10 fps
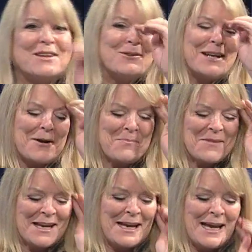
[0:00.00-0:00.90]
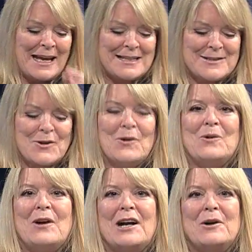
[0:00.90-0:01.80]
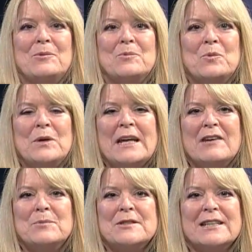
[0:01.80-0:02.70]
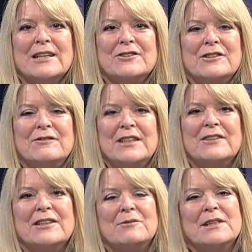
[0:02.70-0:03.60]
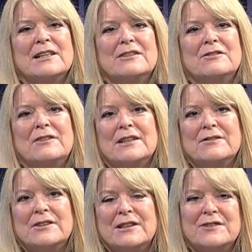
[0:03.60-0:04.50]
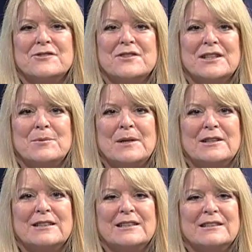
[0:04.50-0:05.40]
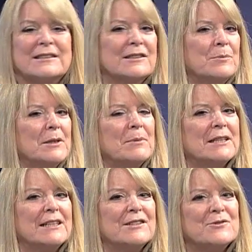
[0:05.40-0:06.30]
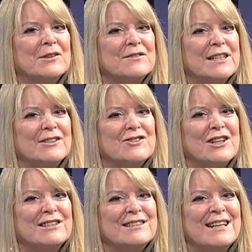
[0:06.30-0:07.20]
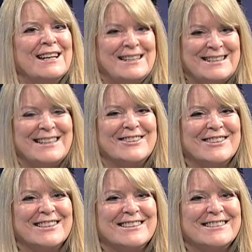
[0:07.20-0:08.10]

There we are. So um, we have put together a video that we thought you'd find very interesting about the little bit about the history of St. John's. Take a look.